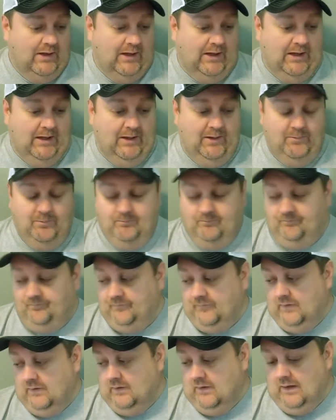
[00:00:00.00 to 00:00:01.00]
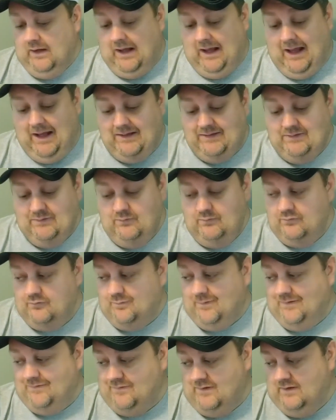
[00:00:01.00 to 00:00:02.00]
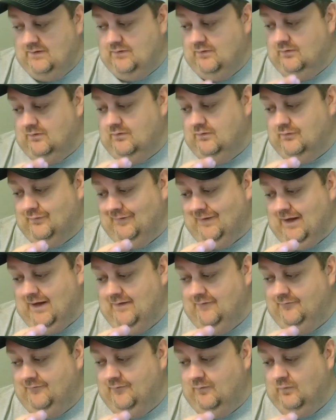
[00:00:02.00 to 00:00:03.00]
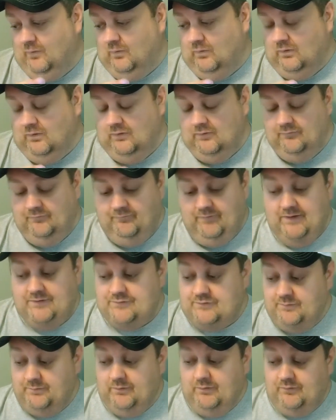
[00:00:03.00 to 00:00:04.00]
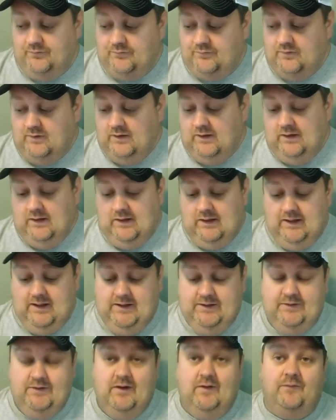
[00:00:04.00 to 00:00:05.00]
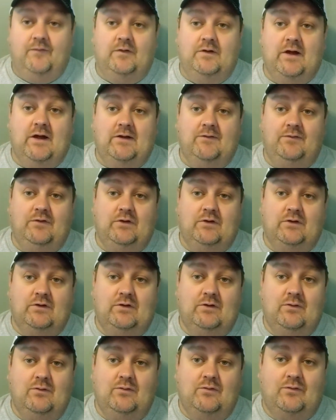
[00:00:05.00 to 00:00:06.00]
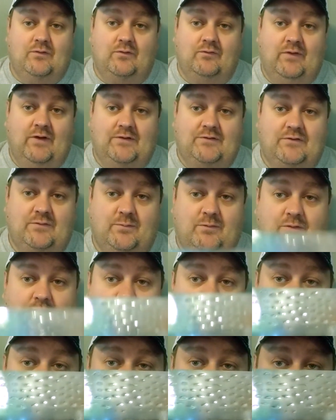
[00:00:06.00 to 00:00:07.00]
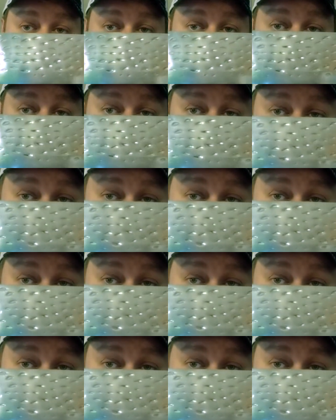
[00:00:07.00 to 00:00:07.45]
I use my Santokus a lot for vegetables. Another knife you can use for vegetables is called the